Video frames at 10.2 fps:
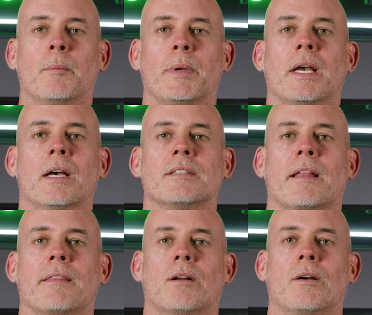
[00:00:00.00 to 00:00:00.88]
Because
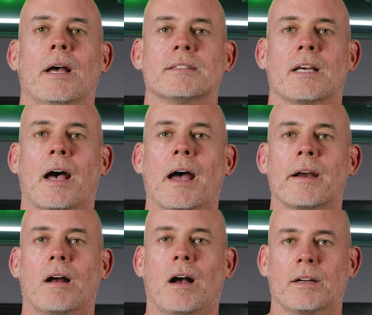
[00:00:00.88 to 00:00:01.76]
ethanol has a
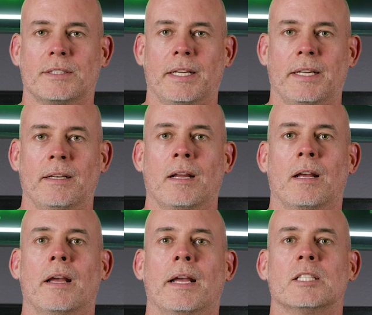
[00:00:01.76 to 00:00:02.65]
higher octane,
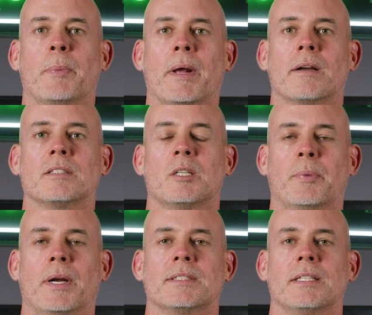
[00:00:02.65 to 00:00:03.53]
it's better at
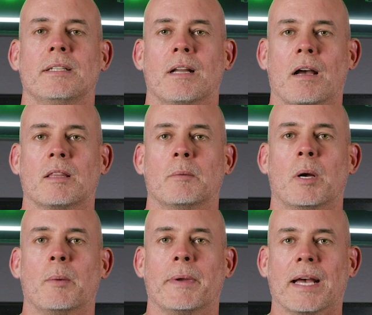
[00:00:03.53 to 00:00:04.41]
suppressing knock than
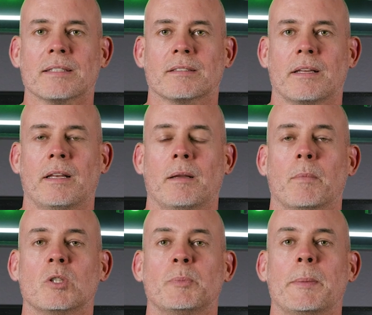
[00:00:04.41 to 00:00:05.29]
pump gasoline, and
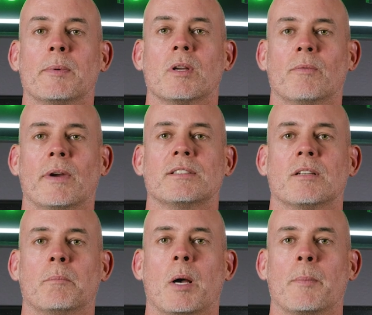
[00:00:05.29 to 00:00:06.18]
most people can race
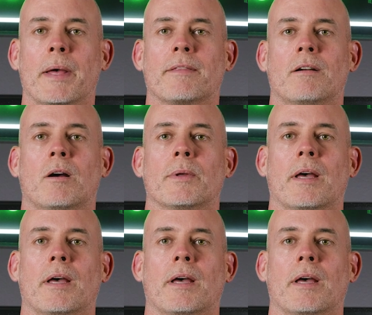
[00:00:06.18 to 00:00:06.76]
on pump ethanol